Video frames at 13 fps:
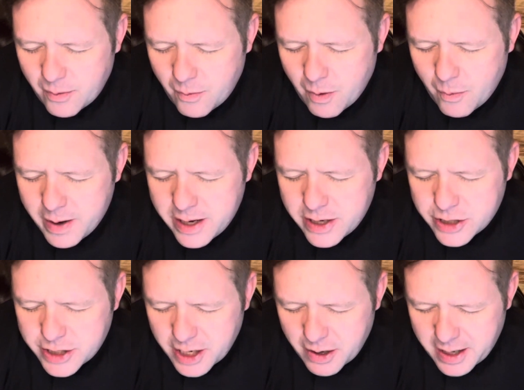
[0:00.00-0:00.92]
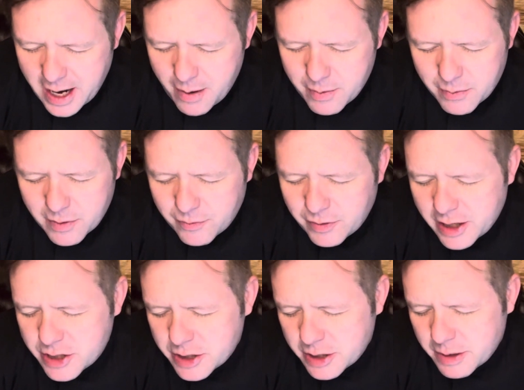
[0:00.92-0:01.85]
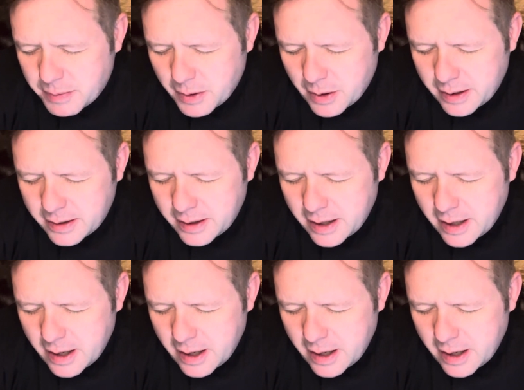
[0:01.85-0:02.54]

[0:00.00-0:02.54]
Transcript: what we share now in reflection upon